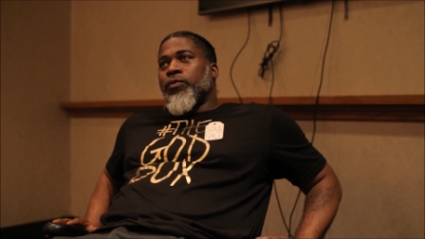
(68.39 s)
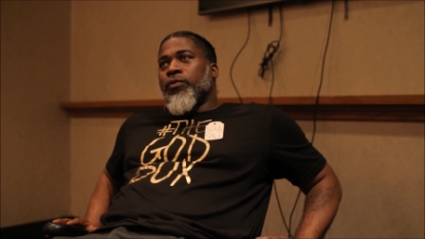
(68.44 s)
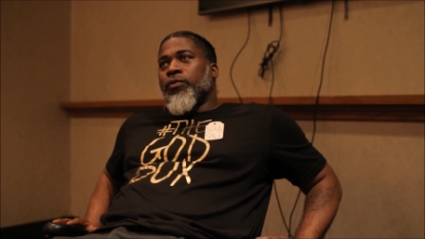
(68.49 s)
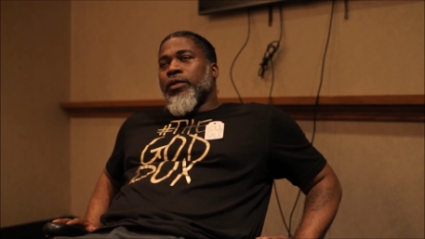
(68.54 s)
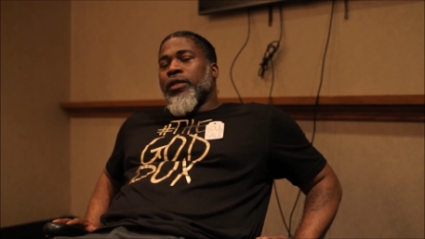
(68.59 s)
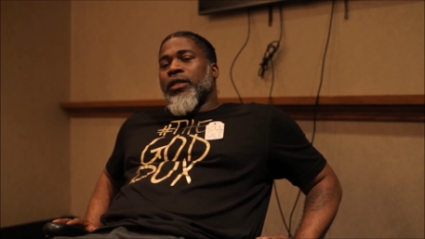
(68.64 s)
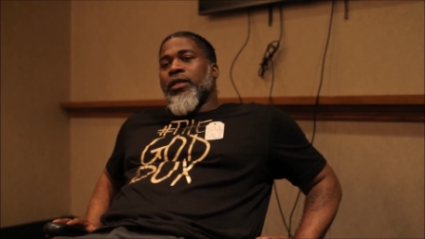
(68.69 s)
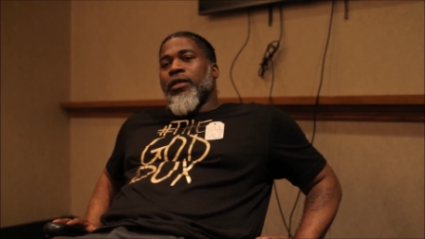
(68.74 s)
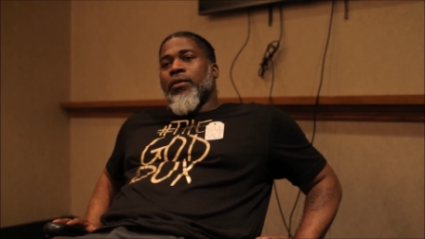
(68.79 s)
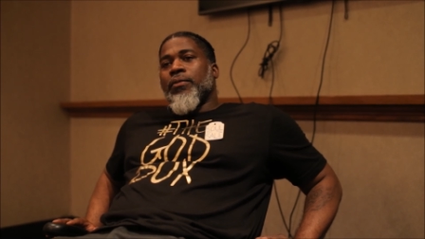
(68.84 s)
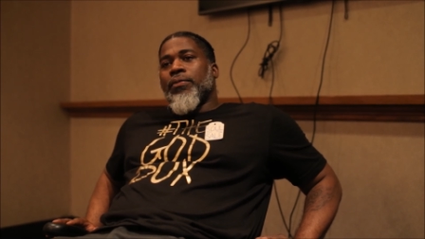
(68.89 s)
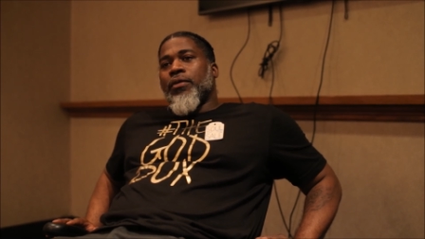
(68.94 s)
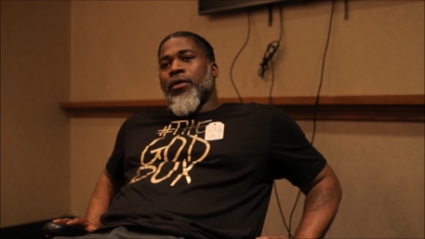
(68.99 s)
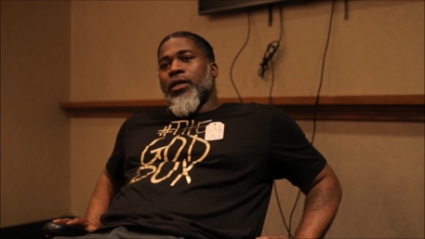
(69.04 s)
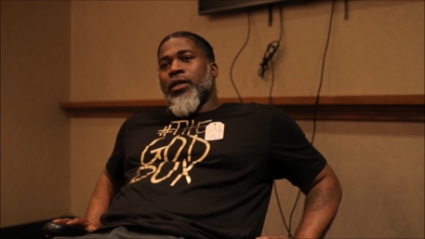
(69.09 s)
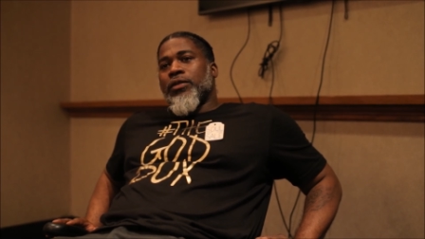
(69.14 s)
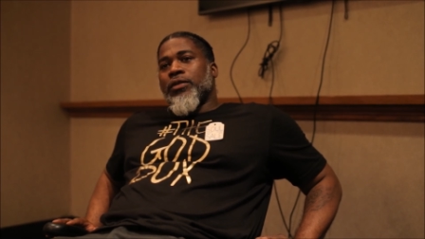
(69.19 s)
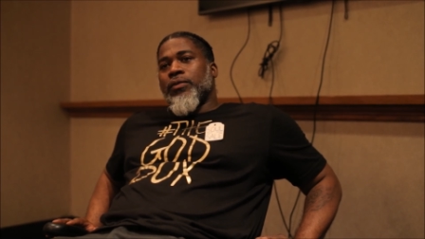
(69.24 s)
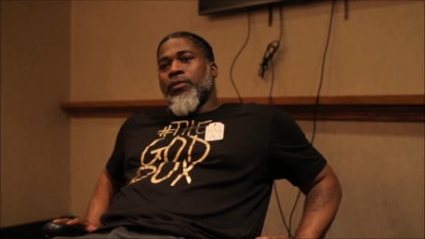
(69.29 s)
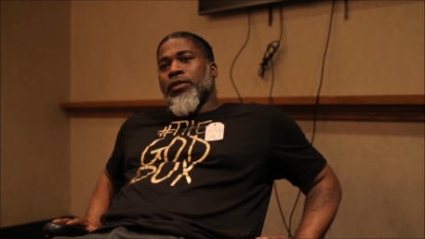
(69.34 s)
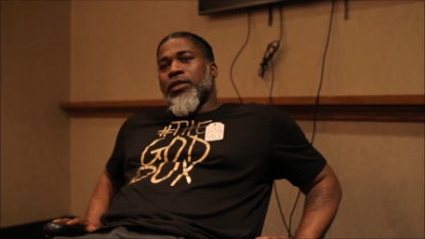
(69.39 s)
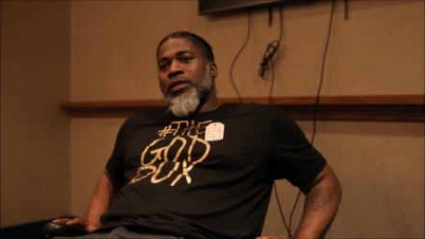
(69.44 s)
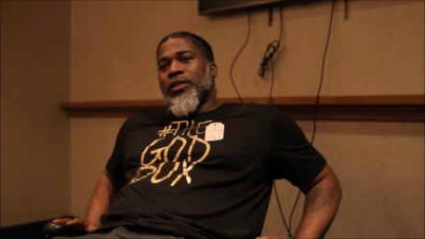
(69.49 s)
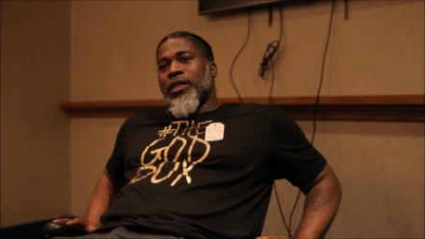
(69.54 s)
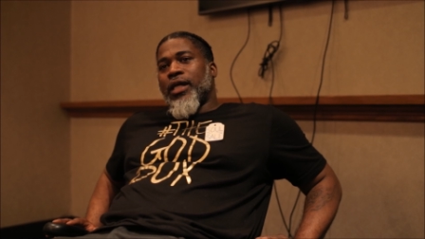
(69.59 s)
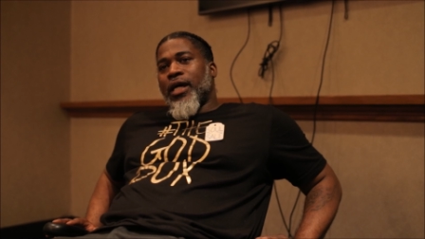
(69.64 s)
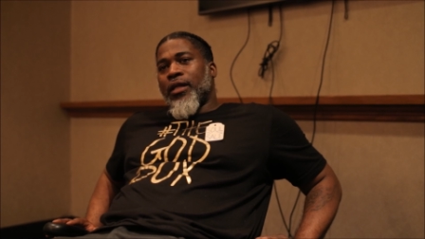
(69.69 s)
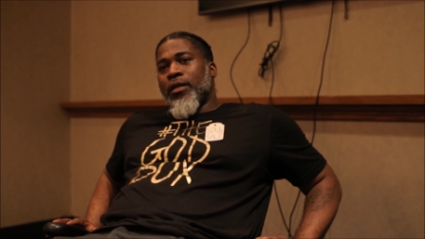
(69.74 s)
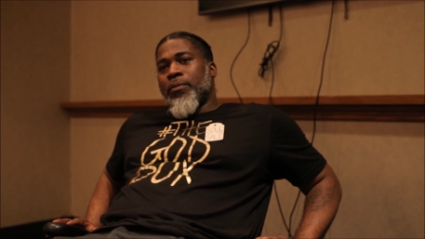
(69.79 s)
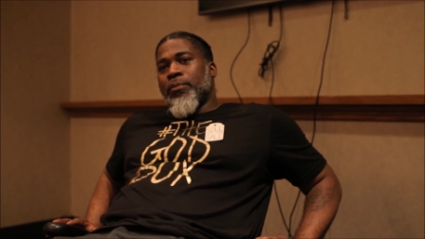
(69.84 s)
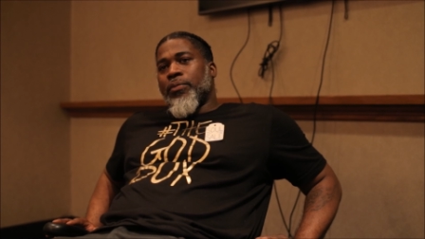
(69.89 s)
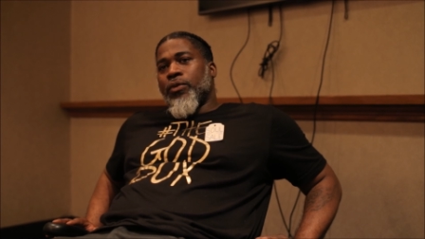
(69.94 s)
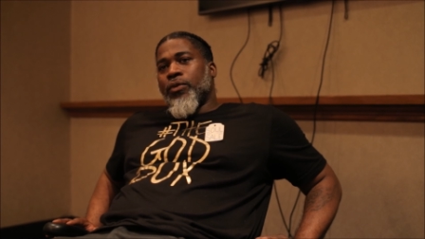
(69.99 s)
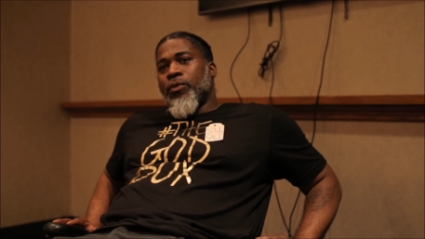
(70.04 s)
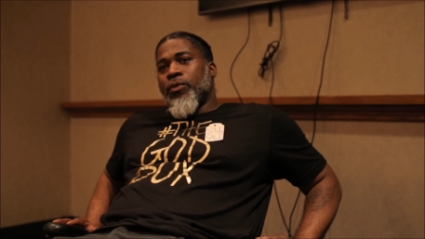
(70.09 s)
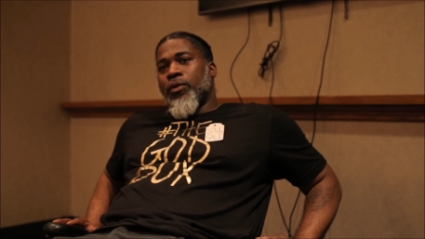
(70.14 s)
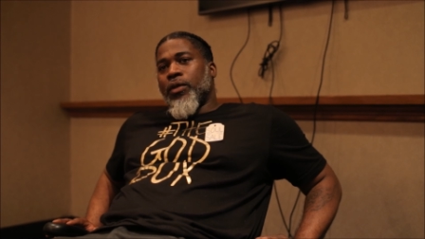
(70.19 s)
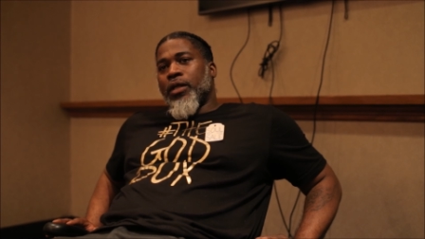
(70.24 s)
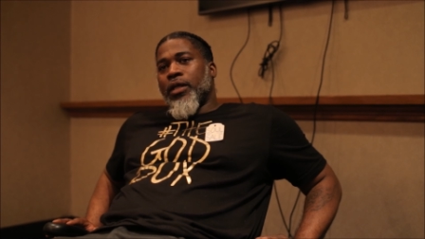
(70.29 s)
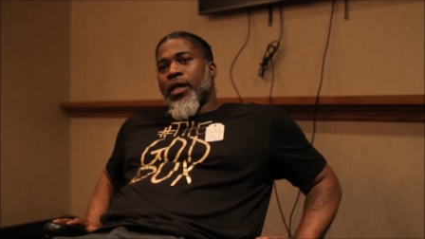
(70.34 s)
really impressed with the talent
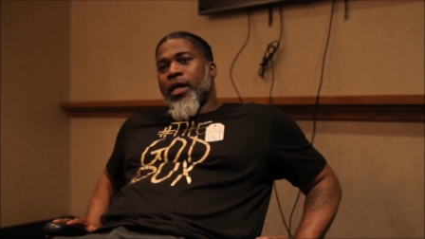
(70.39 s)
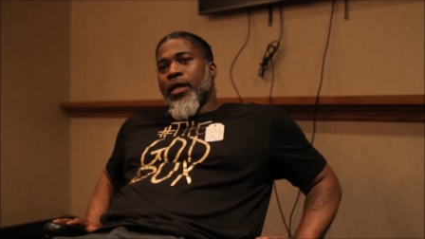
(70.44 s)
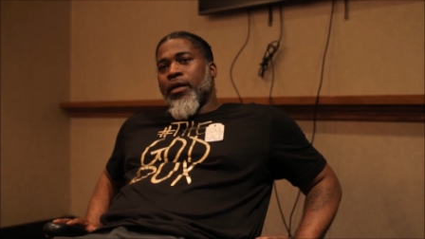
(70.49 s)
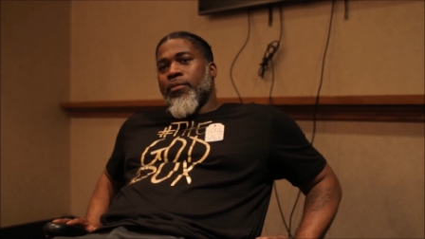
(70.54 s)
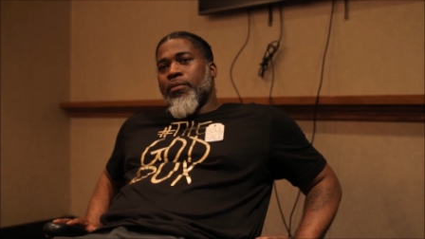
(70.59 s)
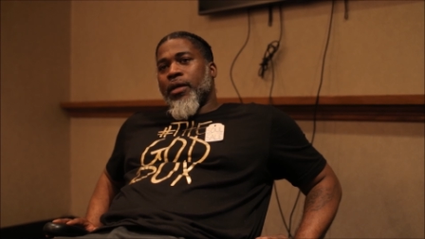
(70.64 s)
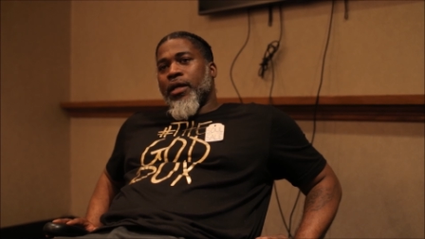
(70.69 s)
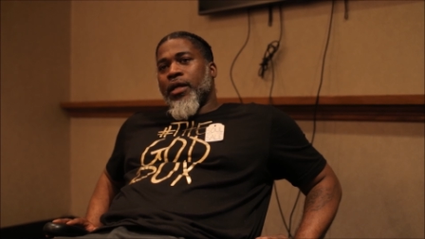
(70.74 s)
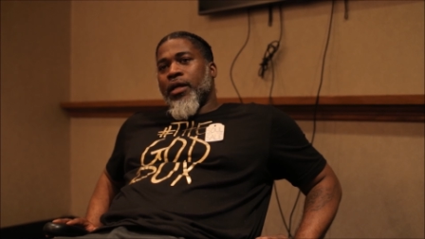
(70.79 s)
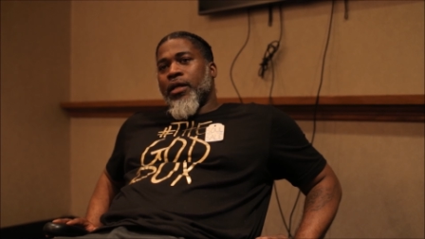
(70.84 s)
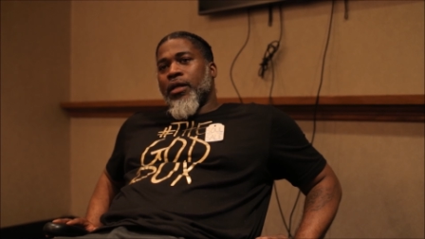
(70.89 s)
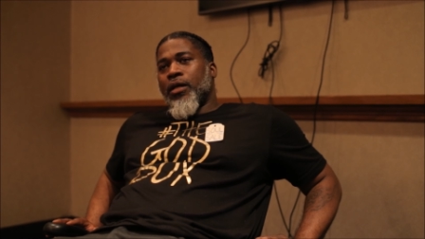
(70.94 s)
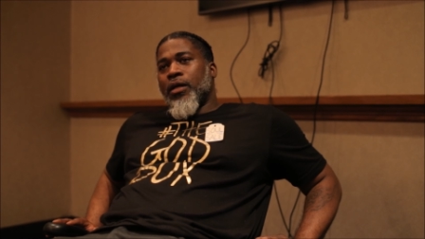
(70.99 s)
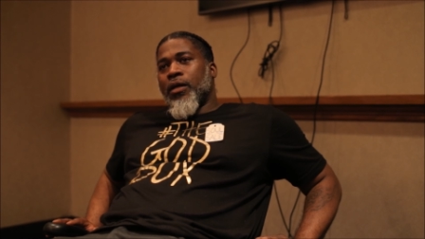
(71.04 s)
pool tonight, man.